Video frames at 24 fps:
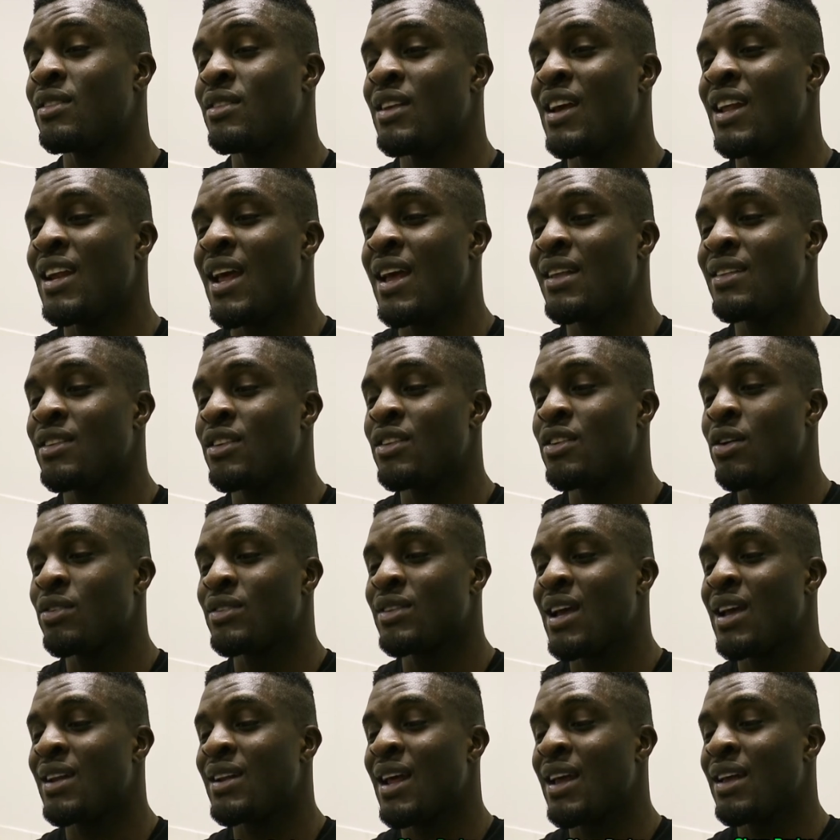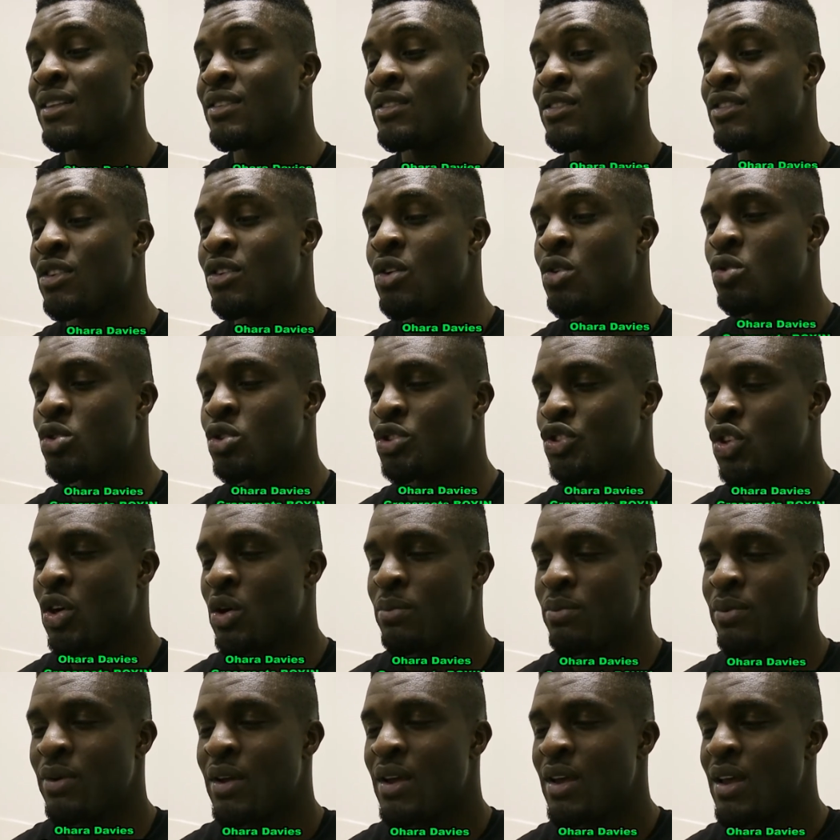down like the local
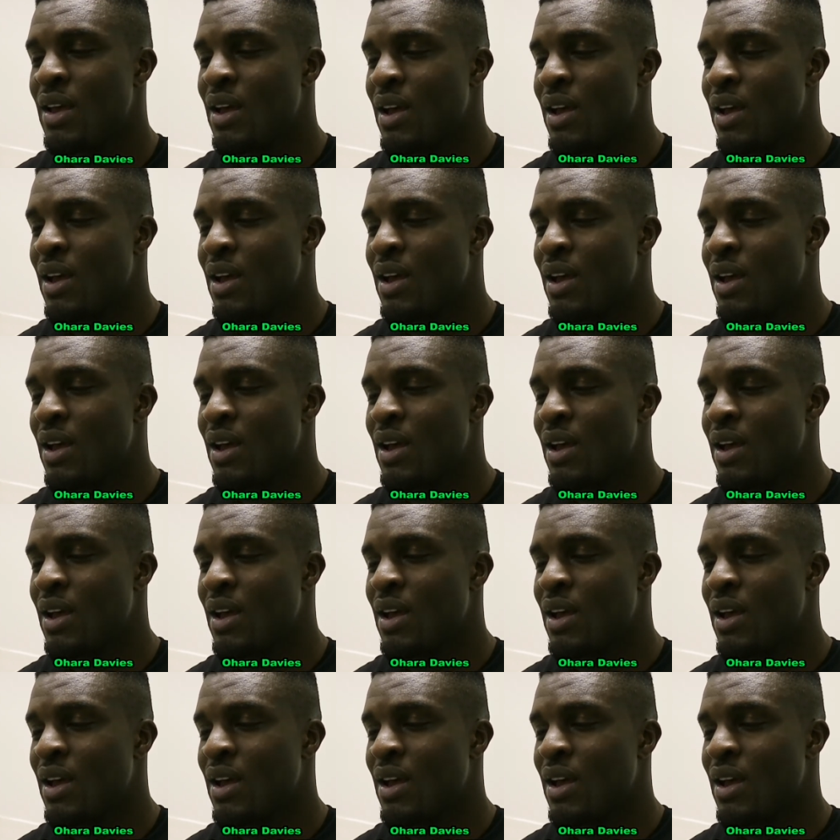shop,